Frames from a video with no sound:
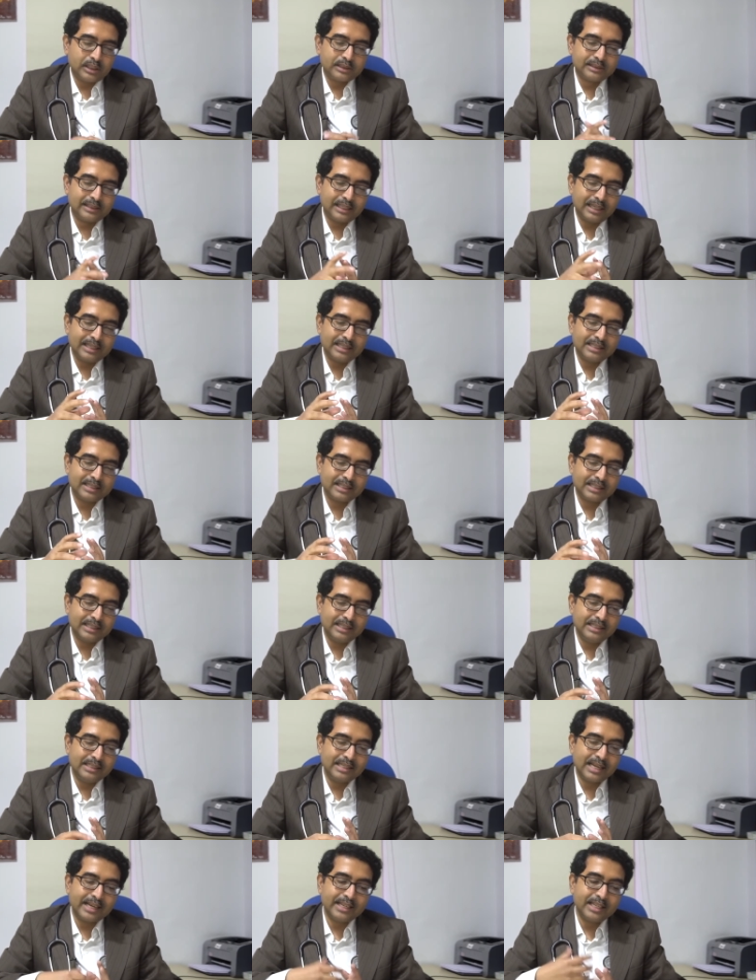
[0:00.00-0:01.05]
there is
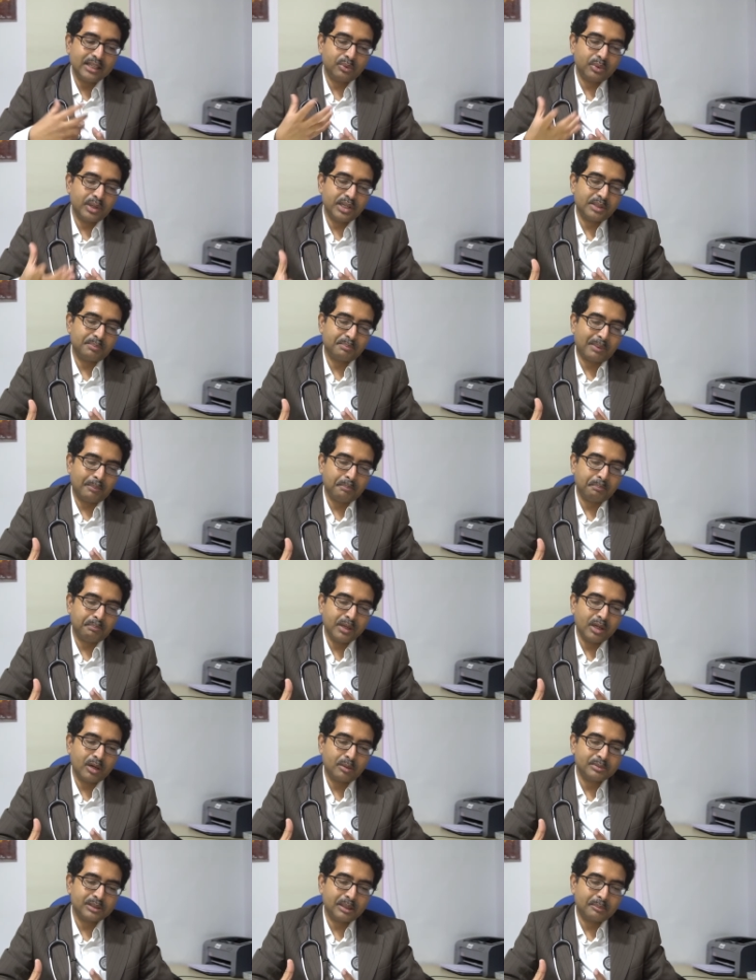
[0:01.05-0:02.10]
inadequate
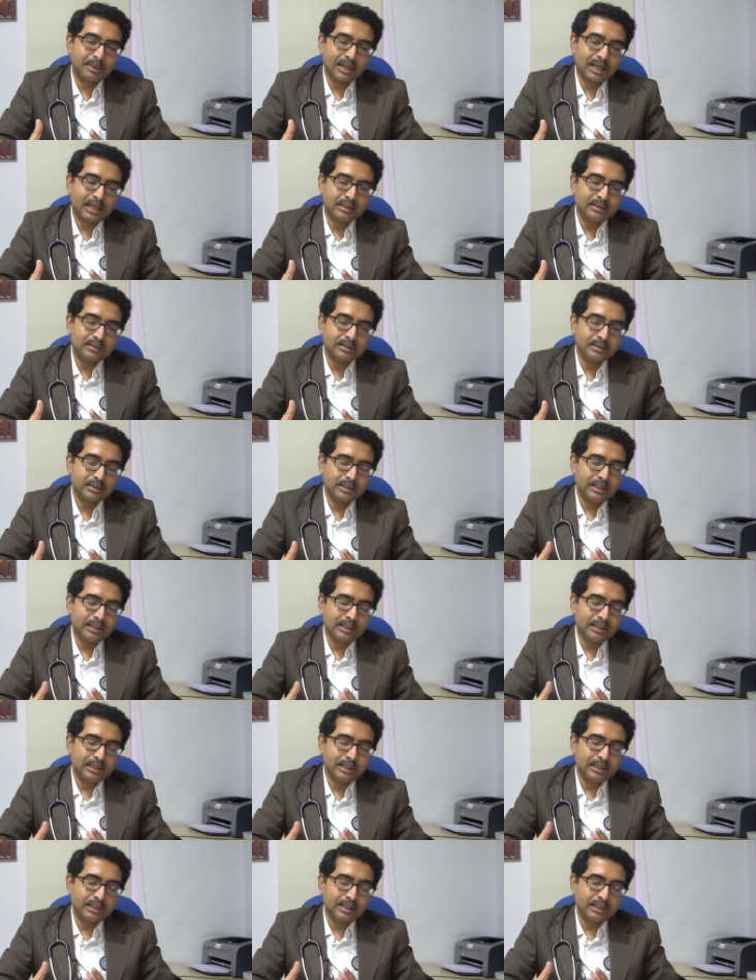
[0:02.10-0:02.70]
pumping of the blood.